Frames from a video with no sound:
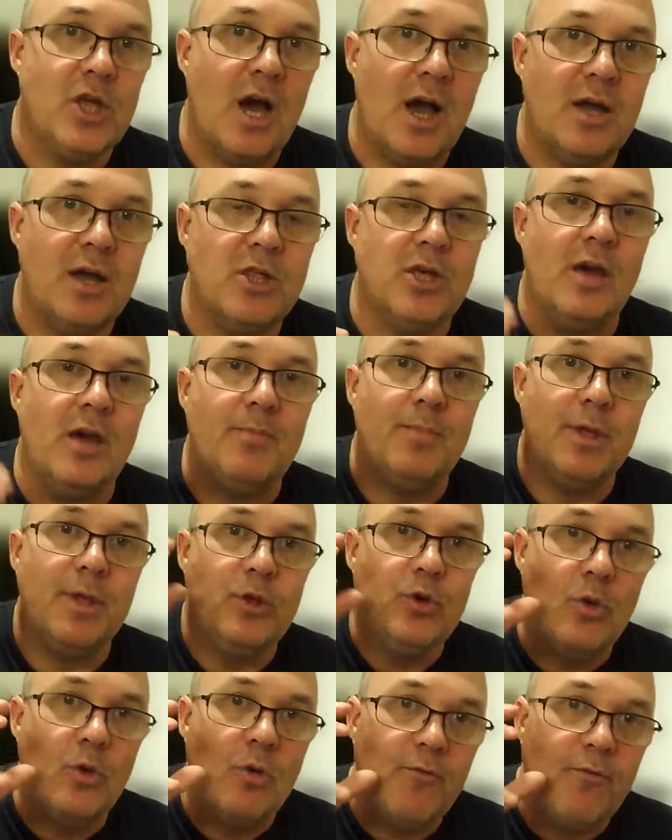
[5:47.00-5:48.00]
charging it. But
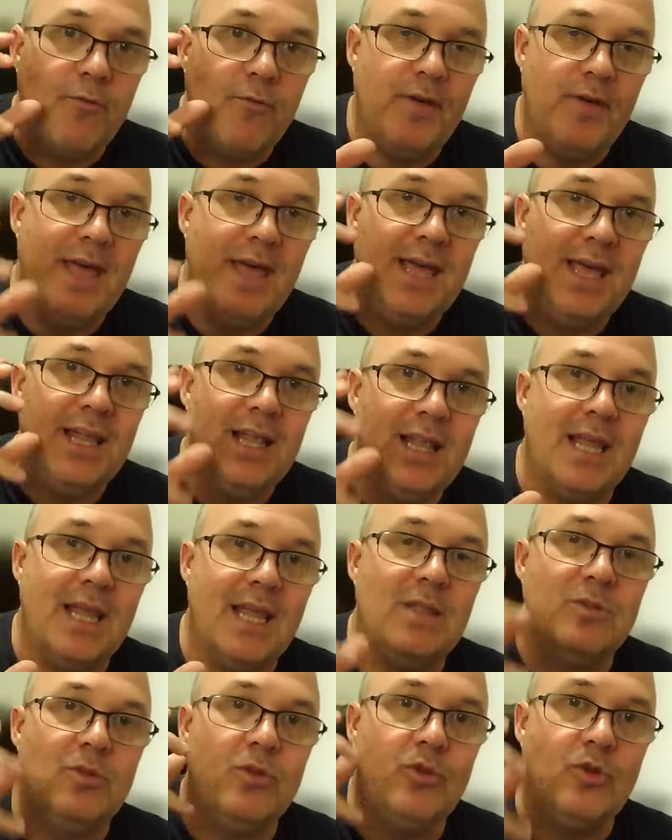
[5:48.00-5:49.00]
your fee
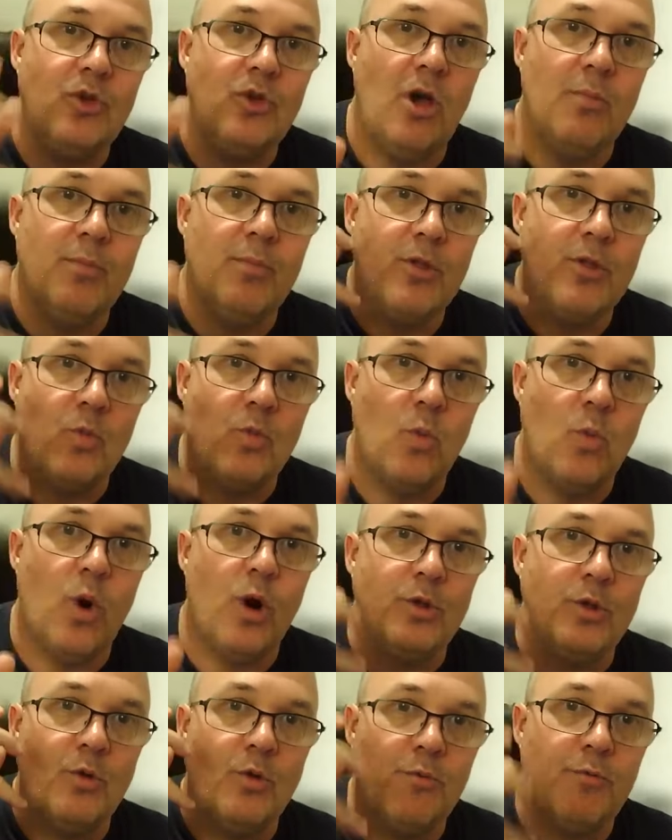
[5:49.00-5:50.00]
lid determines
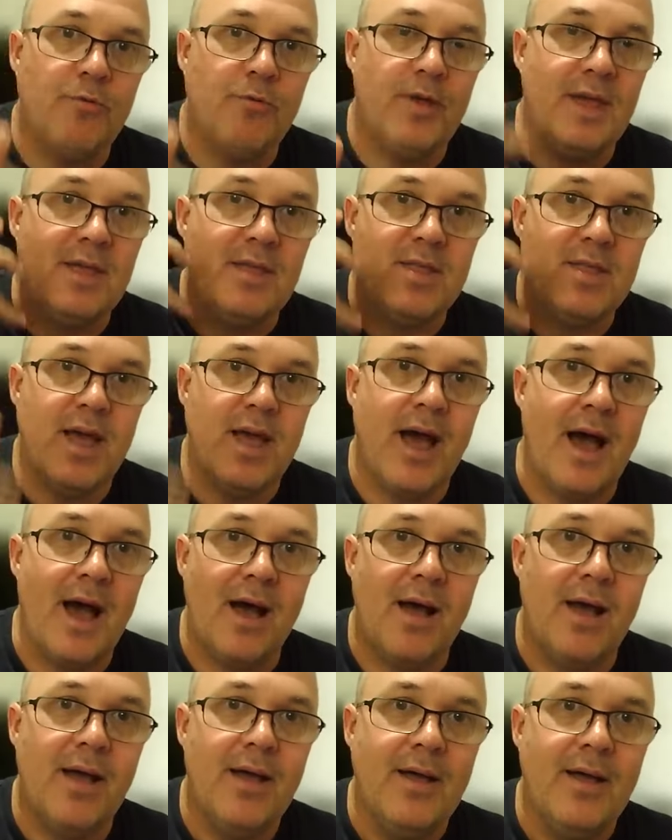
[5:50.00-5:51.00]
what your fees
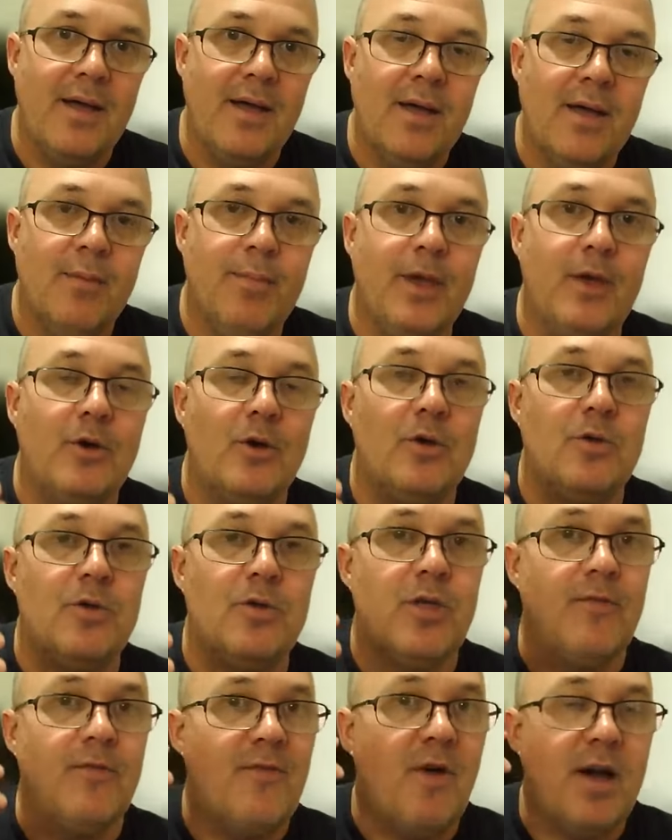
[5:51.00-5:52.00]
are.
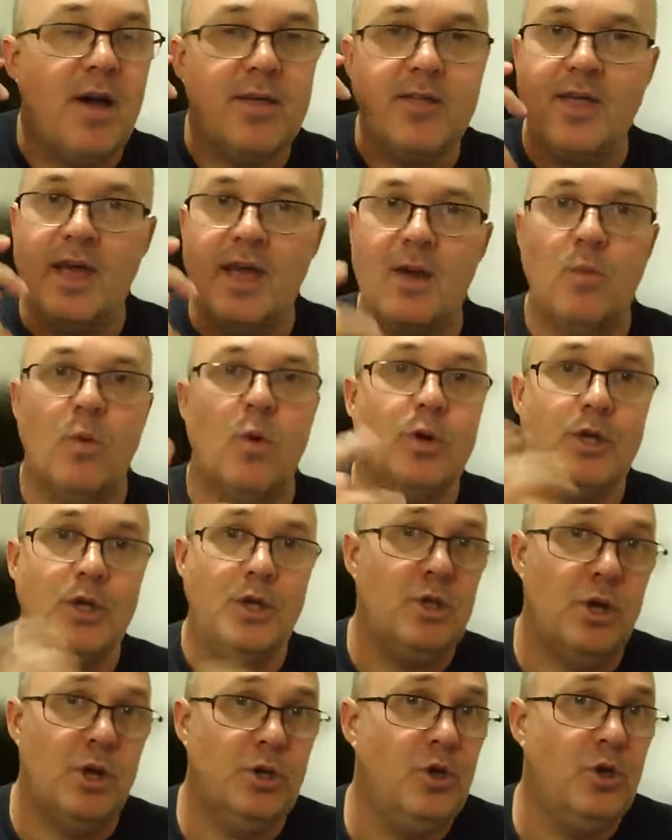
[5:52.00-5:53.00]
Because if I say, well,
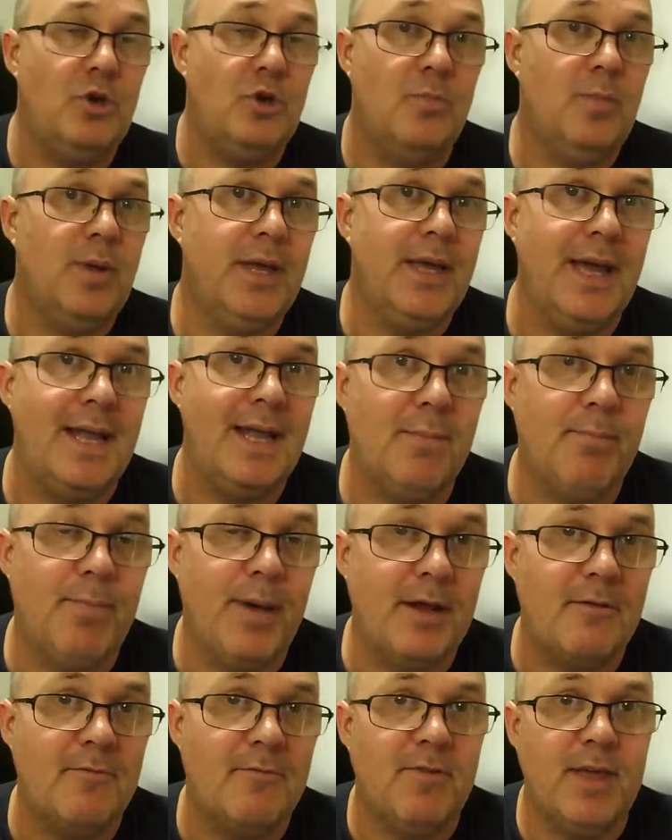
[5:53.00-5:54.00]
you know, you could be getting
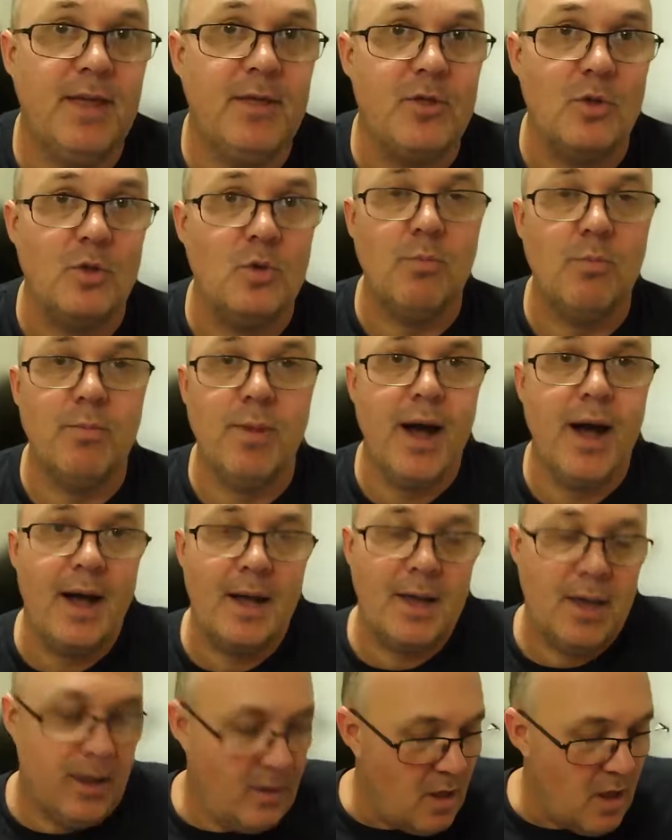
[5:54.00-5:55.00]
better fees in your
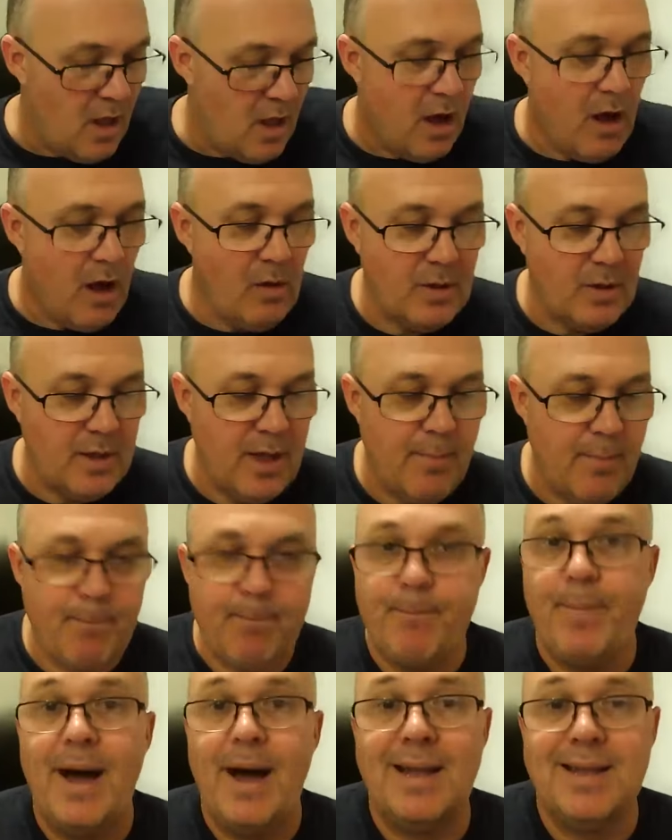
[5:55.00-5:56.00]
market, I'll
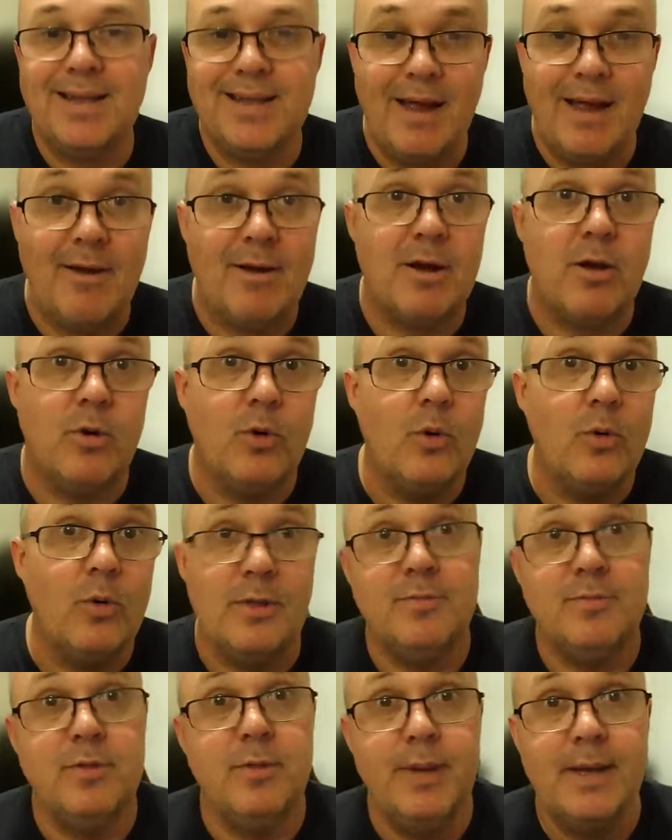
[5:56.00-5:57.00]
get but Darren, I call
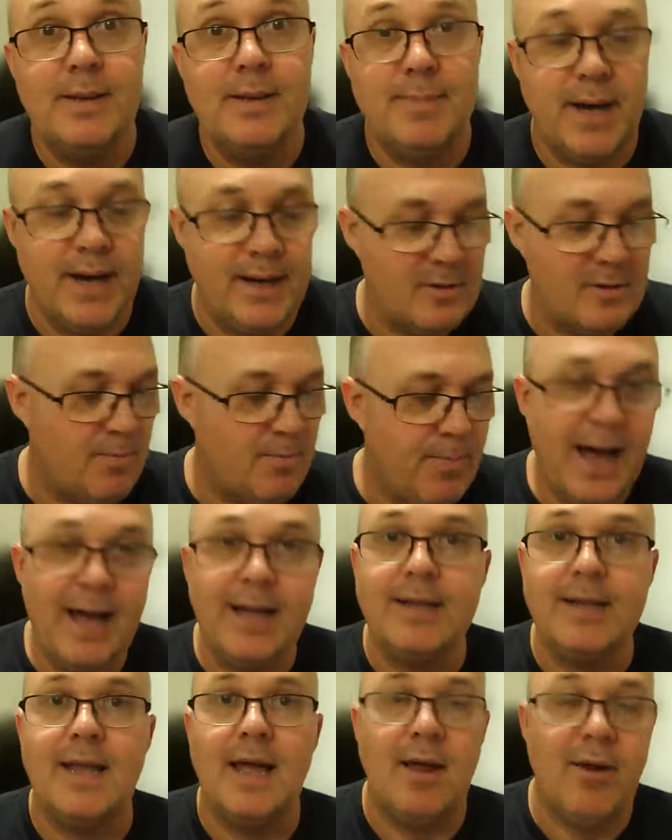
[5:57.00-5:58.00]
them the big butts,
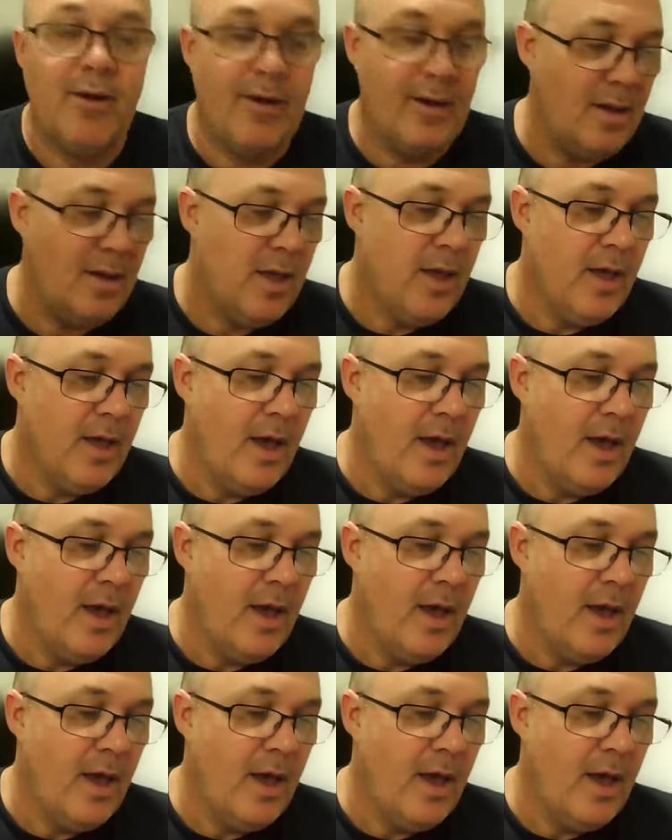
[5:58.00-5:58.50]
but Darren,